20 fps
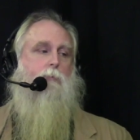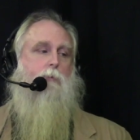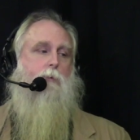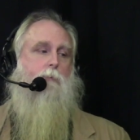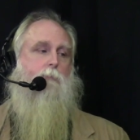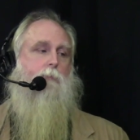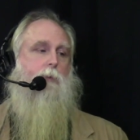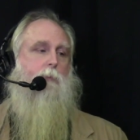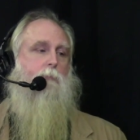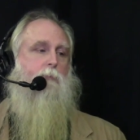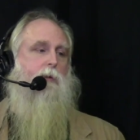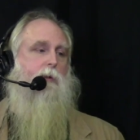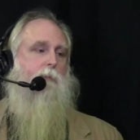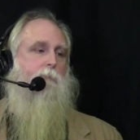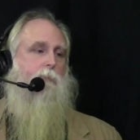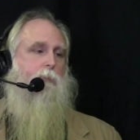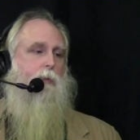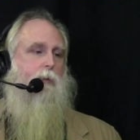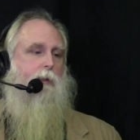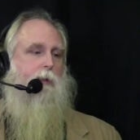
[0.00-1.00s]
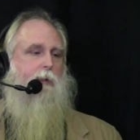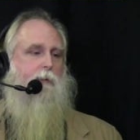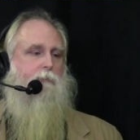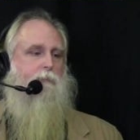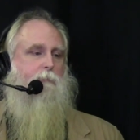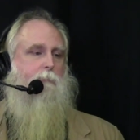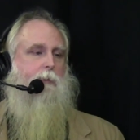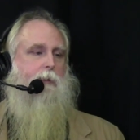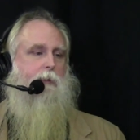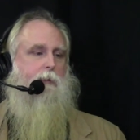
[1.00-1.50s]
for the marine
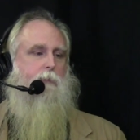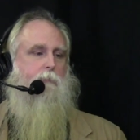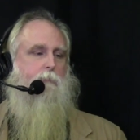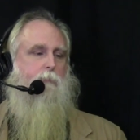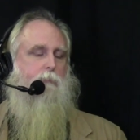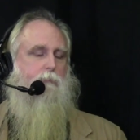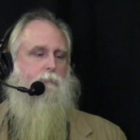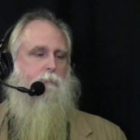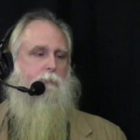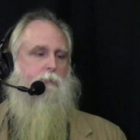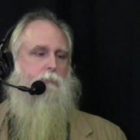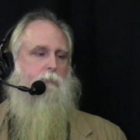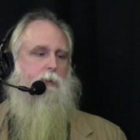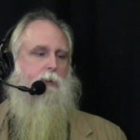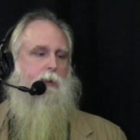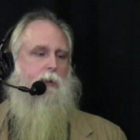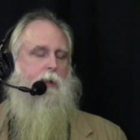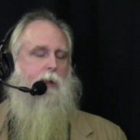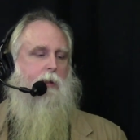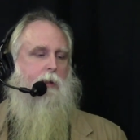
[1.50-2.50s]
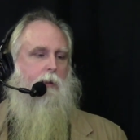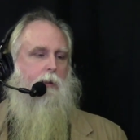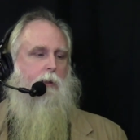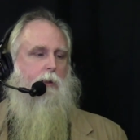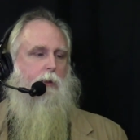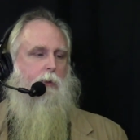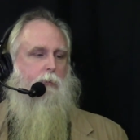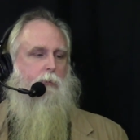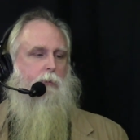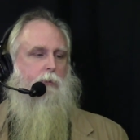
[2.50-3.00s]
forecast to make a difference between
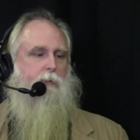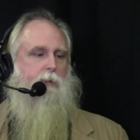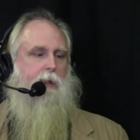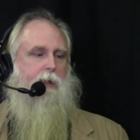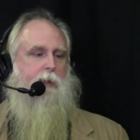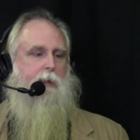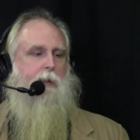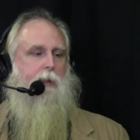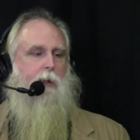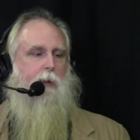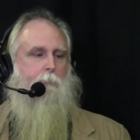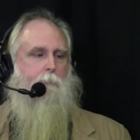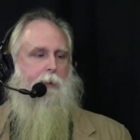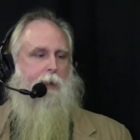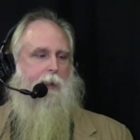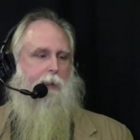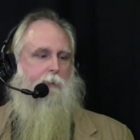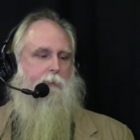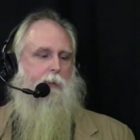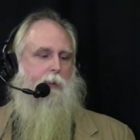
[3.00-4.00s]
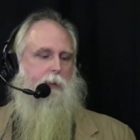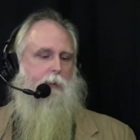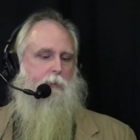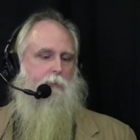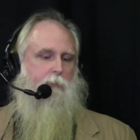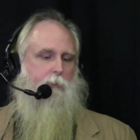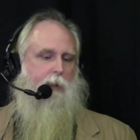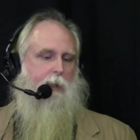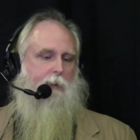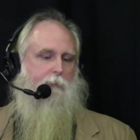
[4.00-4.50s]
a good day, a bad day, and
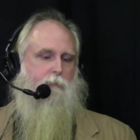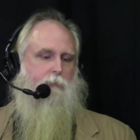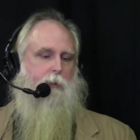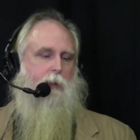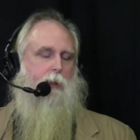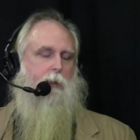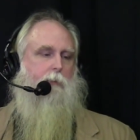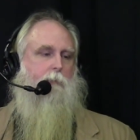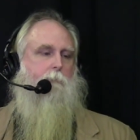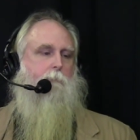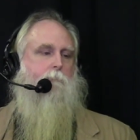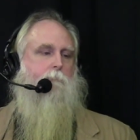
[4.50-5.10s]
your last day.